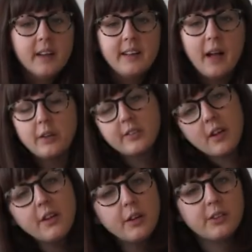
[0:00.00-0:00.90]
Now,
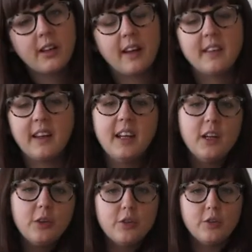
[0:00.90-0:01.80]
Lozano said that he
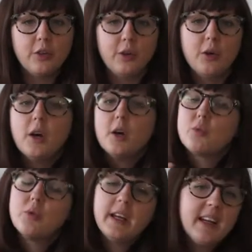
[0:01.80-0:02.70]
used to
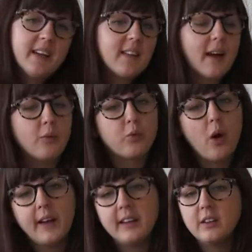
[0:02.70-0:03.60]
read and
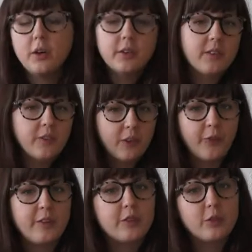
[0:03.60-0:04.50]
write lots of
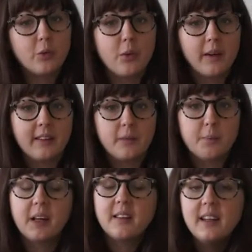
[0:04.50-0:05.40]
different stories
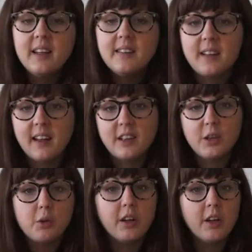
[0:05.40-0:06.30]
because he said that
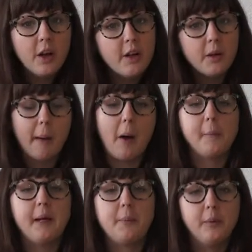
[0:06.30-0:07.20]
you can learn
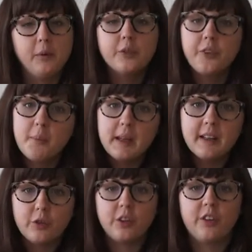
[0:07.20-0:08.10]
about people from
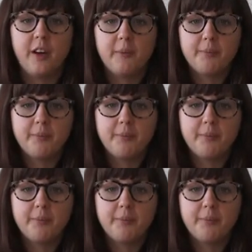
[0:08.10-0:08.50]
literature.